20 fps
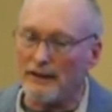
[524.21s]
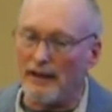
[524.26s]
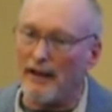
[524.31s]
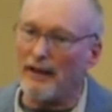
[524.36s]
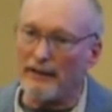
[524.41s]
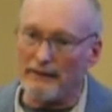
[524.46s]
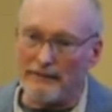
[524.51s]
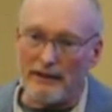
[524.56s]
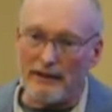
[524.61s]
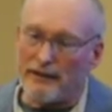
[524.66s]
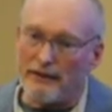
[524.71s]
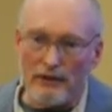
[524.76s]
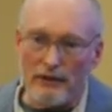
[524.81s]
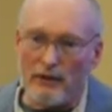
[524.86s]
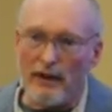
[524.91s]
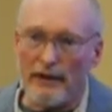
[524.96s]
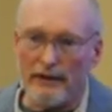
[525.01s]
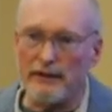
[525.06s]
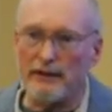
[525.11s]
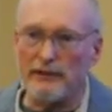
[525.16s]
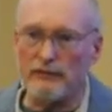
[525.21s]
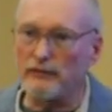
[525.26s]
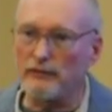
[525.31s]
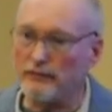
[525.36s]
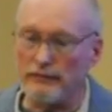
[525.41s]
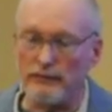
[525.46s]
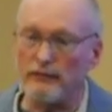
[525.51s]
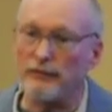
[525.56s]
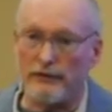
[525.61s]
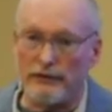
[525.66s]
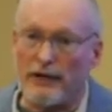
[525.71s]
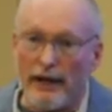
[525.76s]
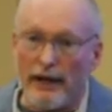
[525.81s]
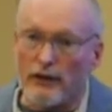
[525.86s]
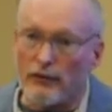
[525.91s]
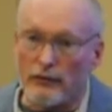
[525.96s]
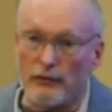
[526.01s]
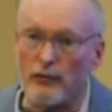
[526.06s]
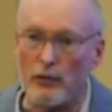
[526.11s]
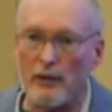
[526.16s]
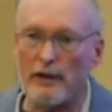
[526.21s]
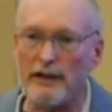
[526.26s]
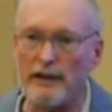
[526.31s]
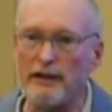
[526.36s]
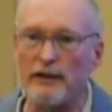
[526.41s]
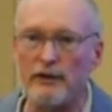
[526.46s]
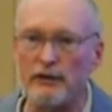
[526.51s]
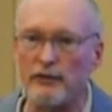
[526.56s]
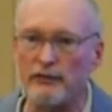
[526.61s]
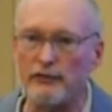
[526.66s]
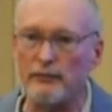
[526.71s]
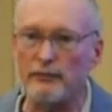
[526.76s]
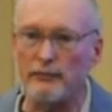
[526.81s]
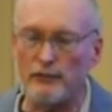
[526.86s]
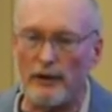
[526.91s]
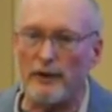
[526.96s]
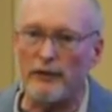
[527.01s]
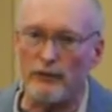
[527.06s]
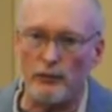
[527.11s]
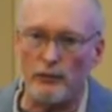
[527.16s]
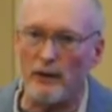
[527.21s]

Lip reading: I think 10 or 20 years from 10,